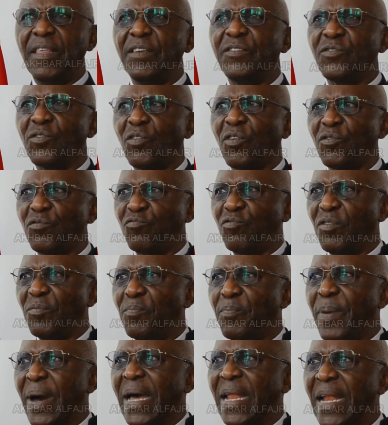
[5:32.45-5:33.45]
this country's
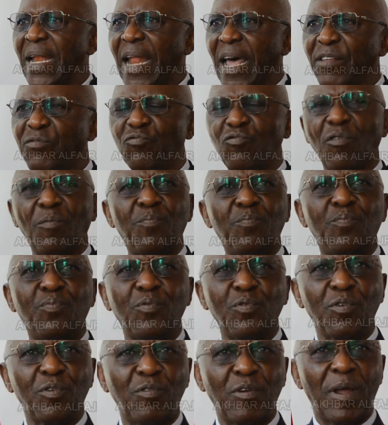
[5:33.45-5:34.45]
bilateral
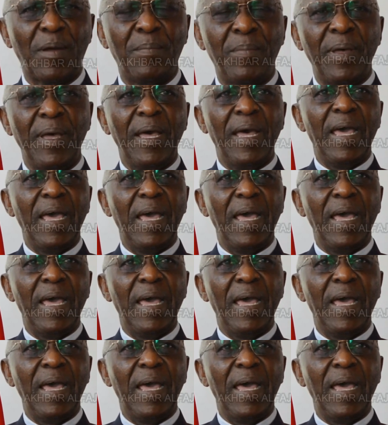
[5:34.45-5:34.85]
program